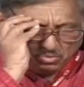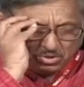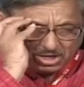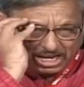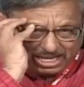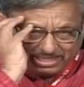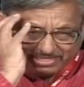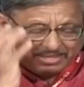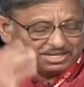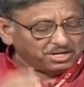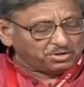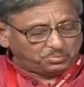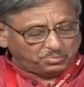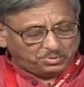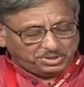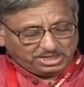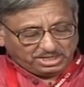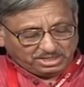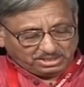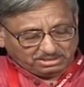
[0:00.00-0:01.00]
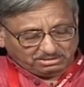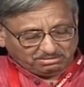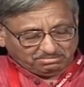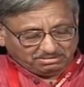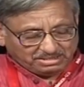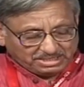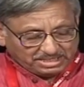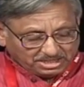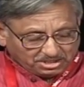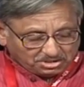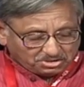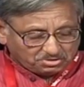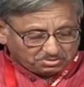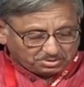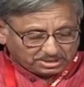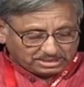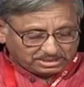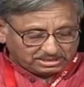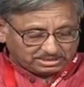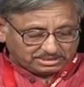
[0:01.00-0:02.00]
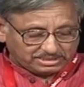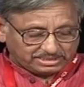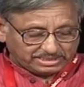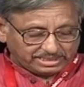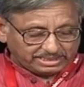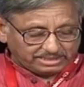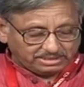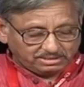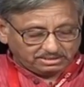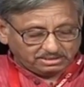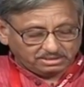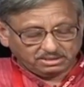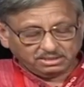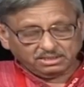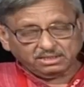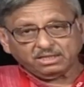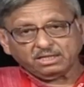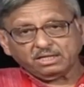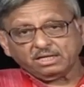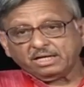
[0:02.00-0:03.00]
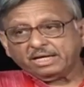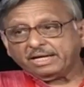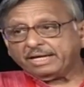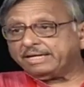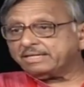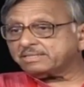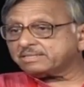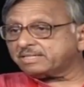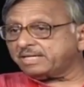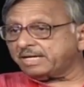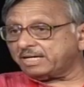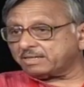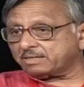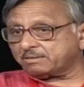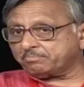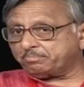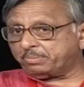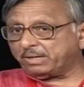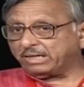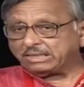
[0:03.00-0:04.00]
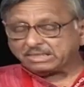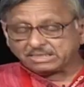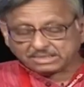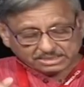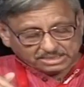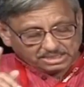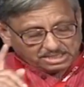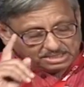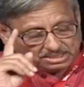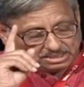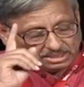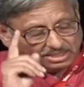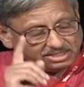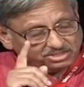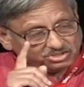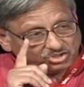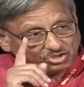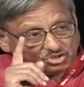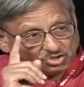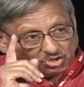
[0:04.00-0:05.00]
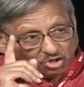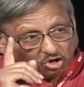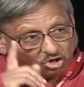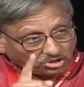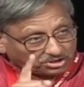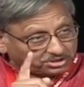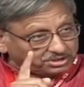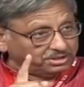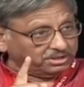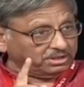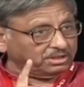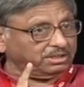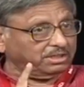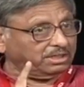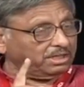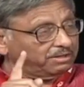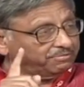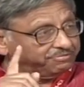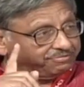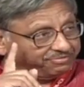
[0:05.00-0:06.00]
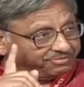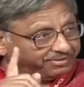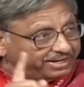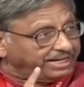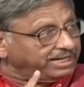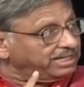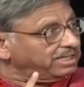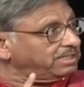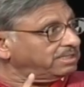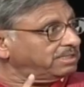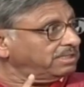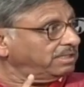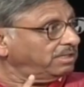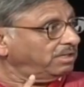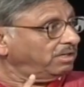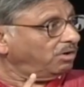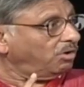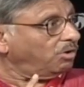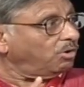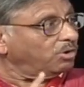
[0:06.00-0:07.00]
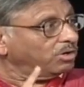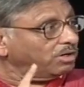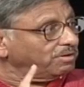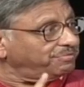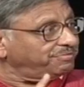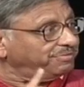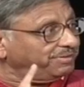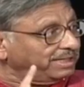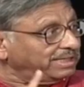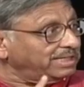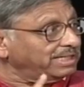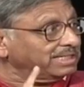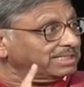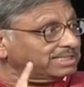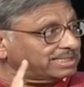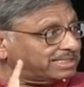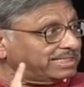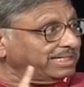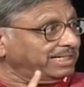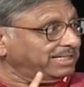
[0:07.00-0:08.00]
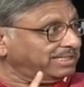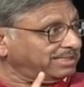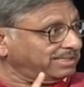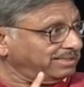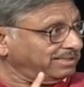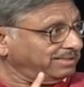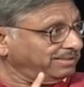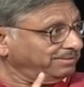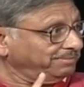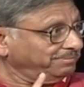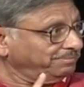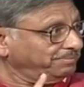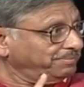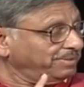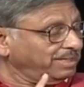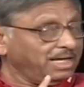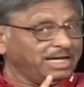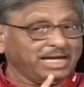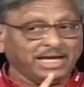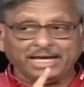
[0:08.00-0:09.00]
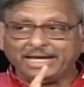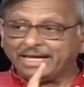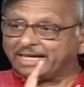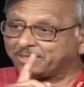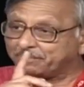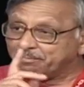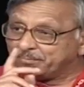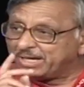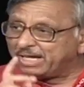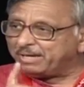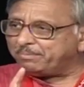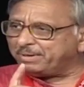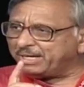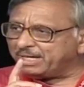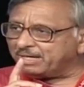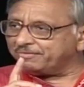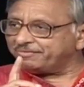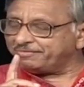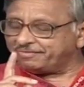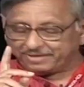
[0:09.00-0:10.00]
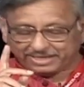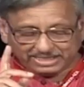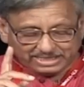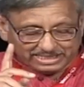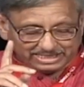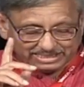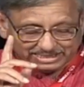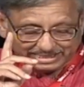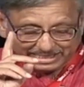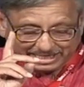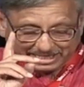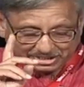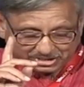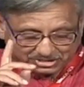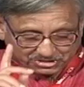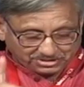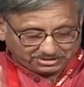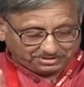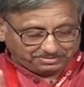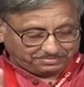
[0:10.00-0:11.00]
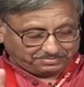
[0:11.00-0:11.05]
what I think we need to understand is that Pakistan is not a failed or a failing state. It may be a failing nation,